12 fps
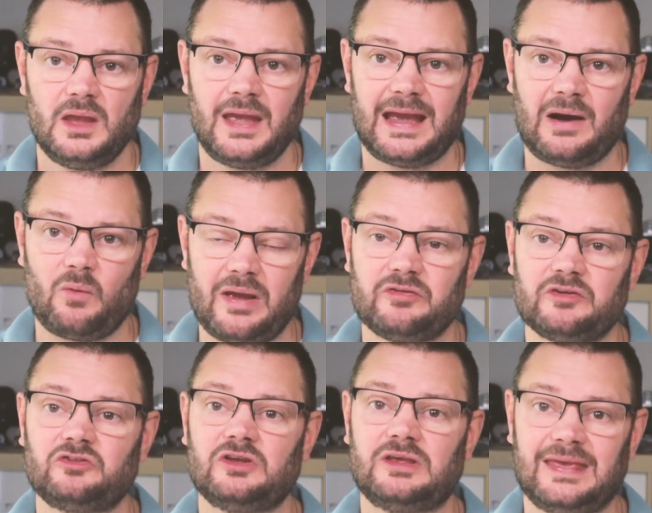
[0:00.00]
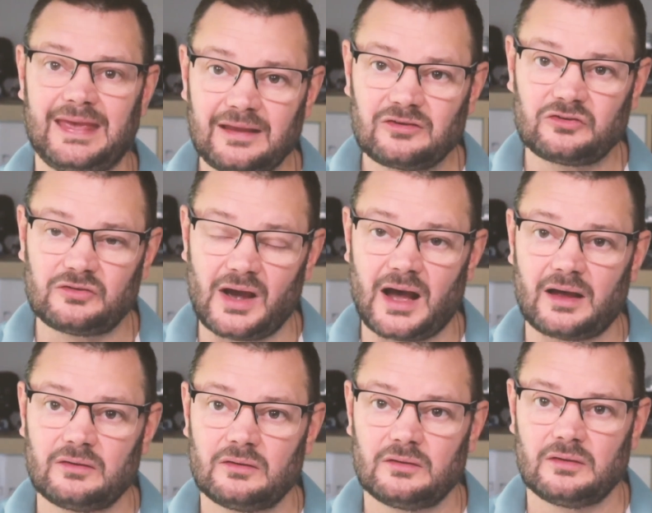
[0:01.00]
However, to kickstart
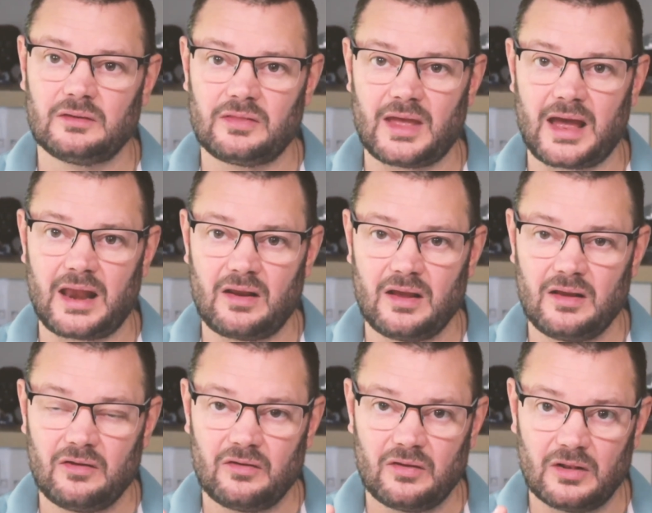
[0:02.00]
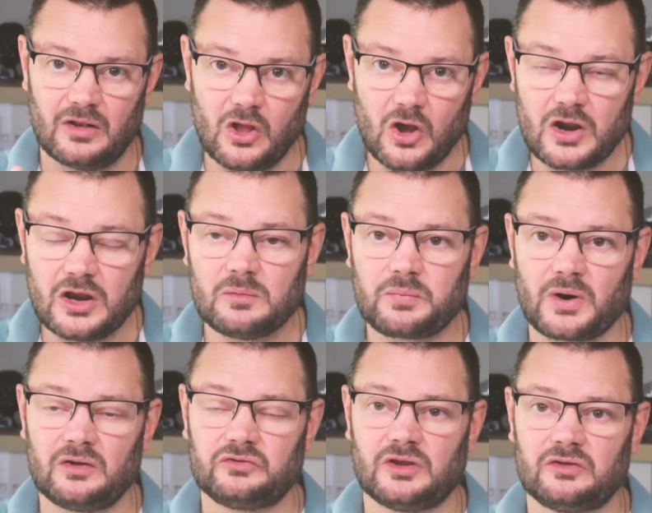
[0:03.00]
that learning
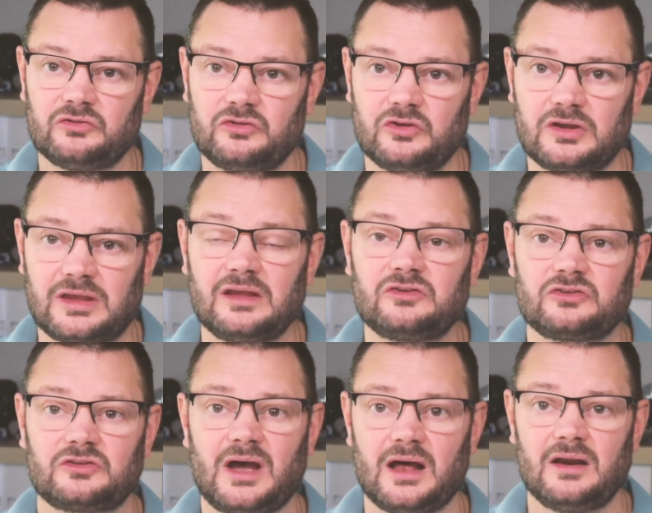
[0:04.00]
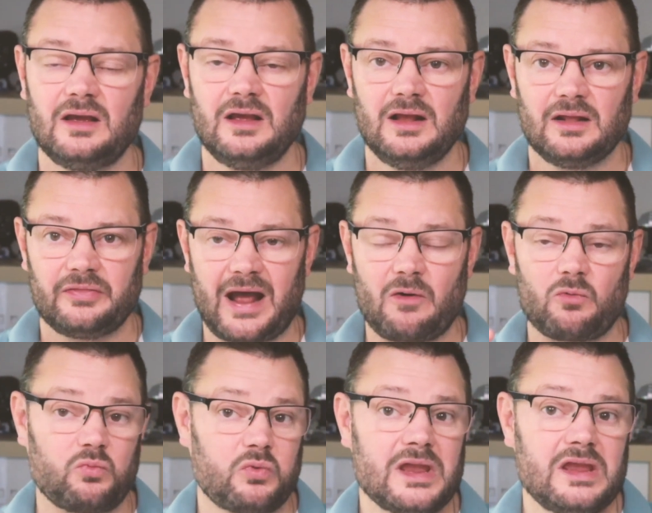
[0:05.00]
process, to kickstart that
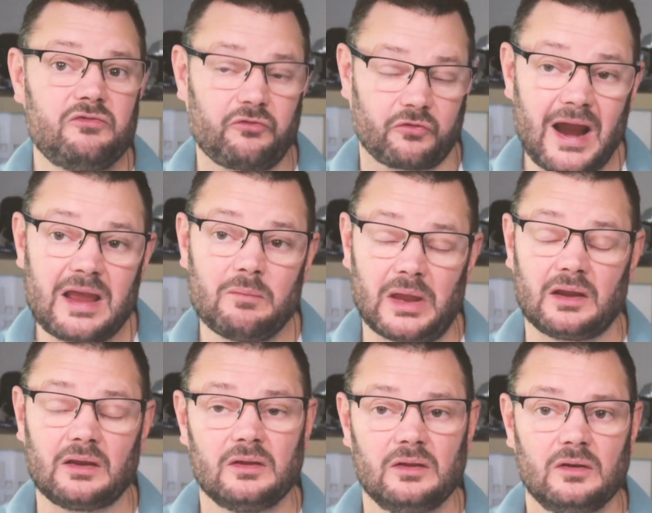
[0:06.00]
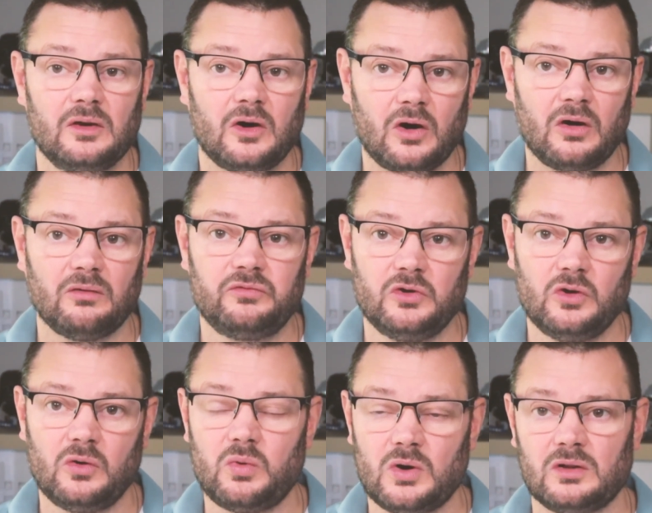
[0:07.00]
reframing of your
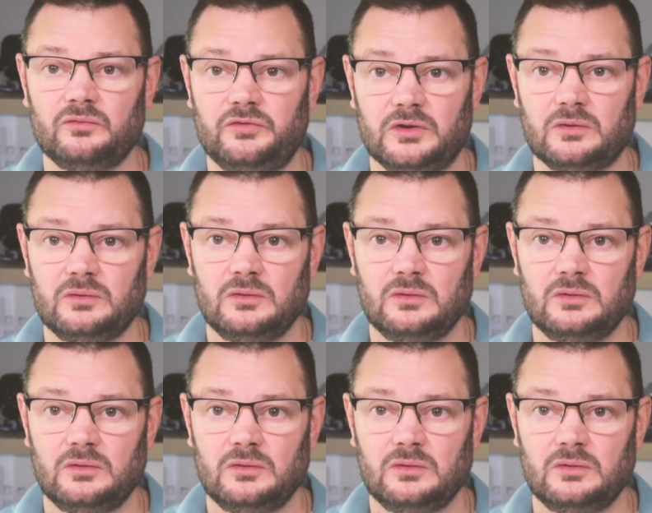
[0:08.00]
worldview,